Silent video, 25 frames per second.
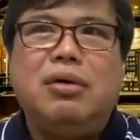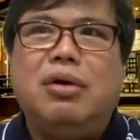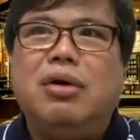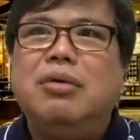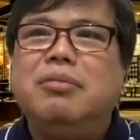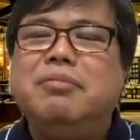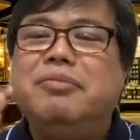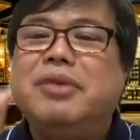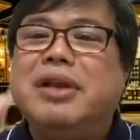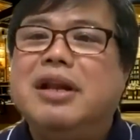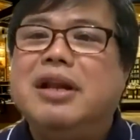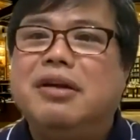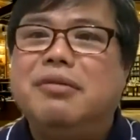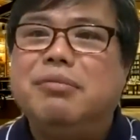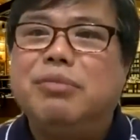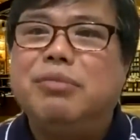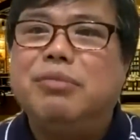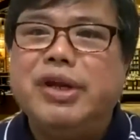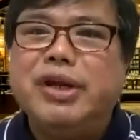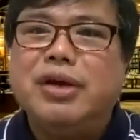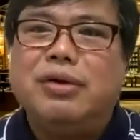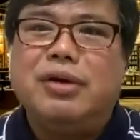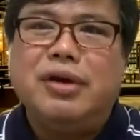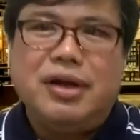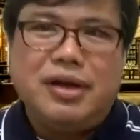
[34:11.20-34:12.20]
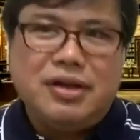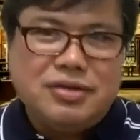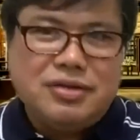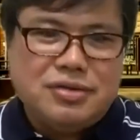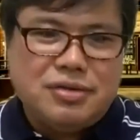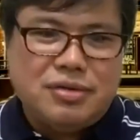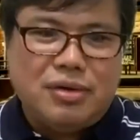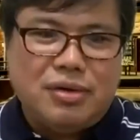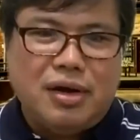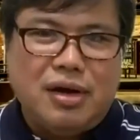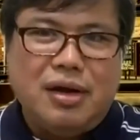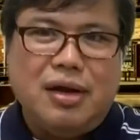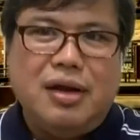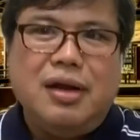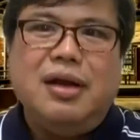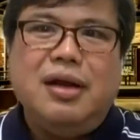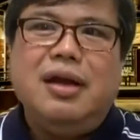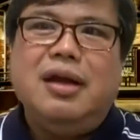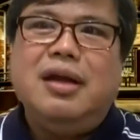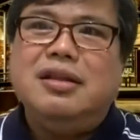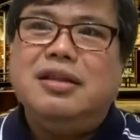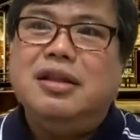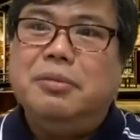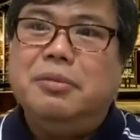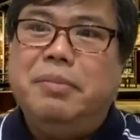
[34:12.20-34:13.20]
Philharmonic Orchestra,
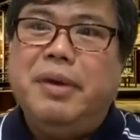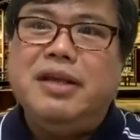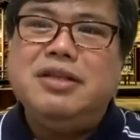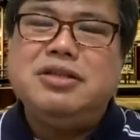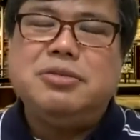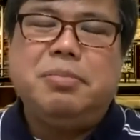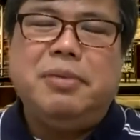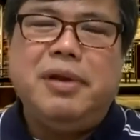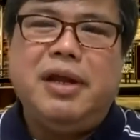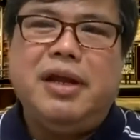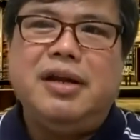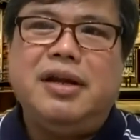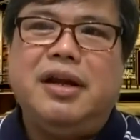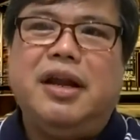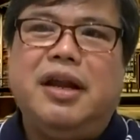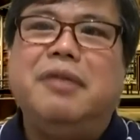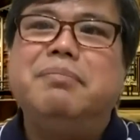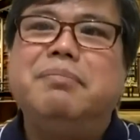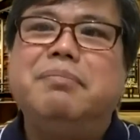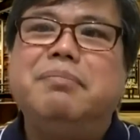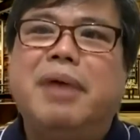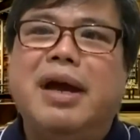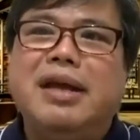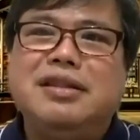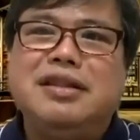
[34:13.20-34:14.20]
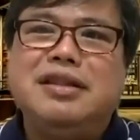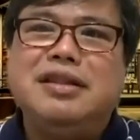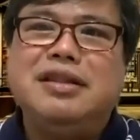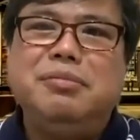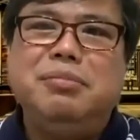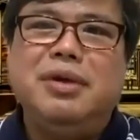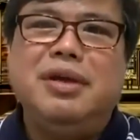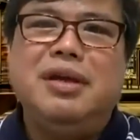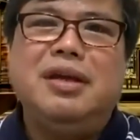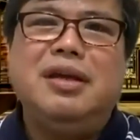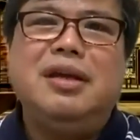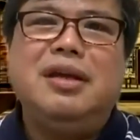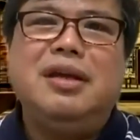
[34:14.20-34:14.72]
the bass player, invited me